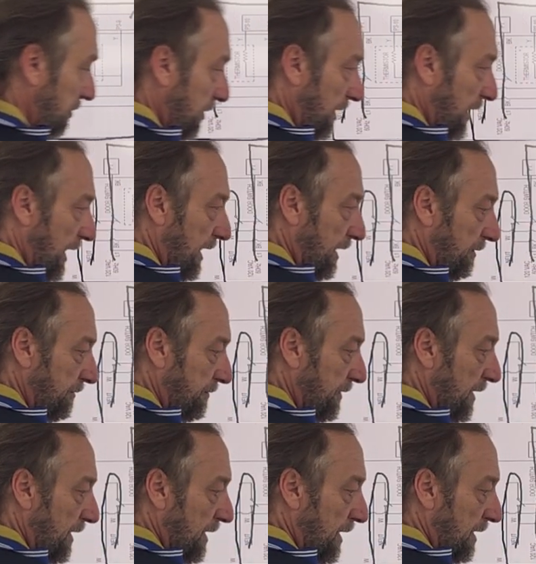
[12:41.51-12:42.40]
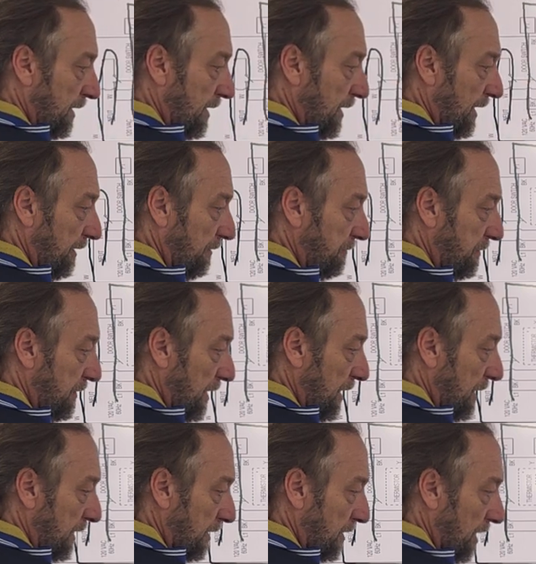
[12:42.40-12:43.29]
Could I have, could I have
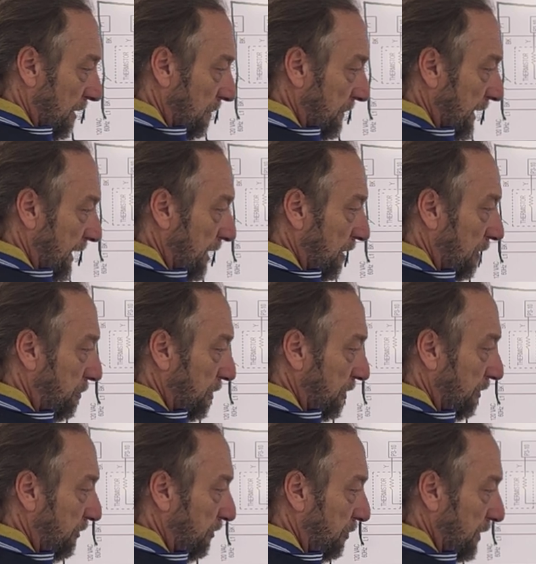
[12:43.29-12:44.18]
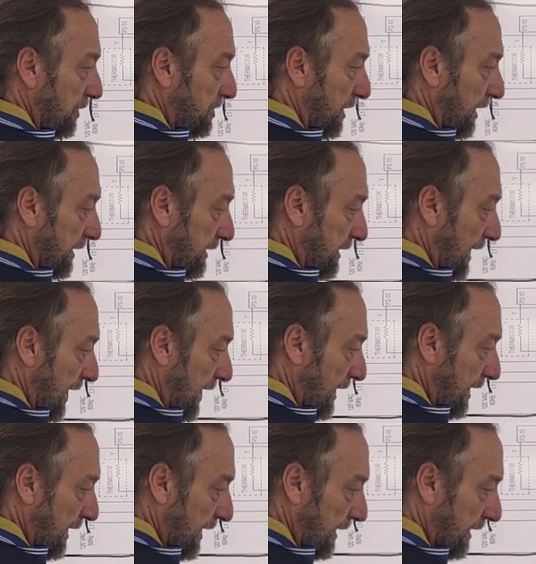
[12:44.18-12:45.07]
come here, put a switch like that,
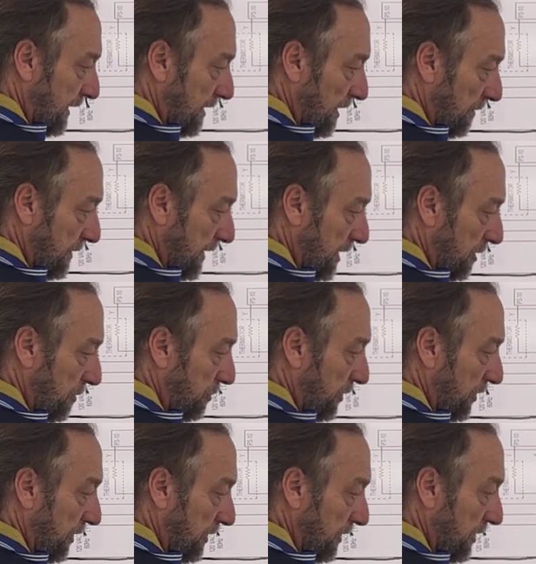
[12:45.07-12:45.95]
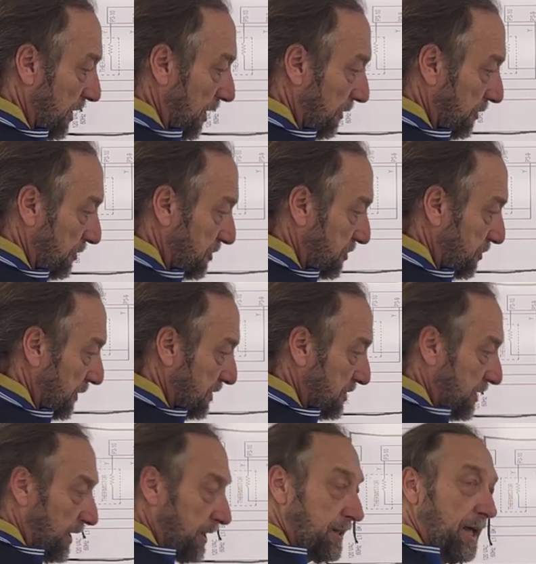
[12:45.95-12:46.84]
and then come here and put another
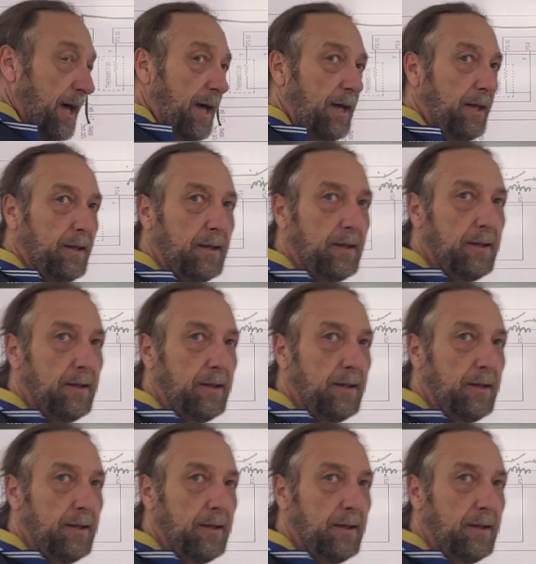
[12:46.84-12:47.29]
switch like that?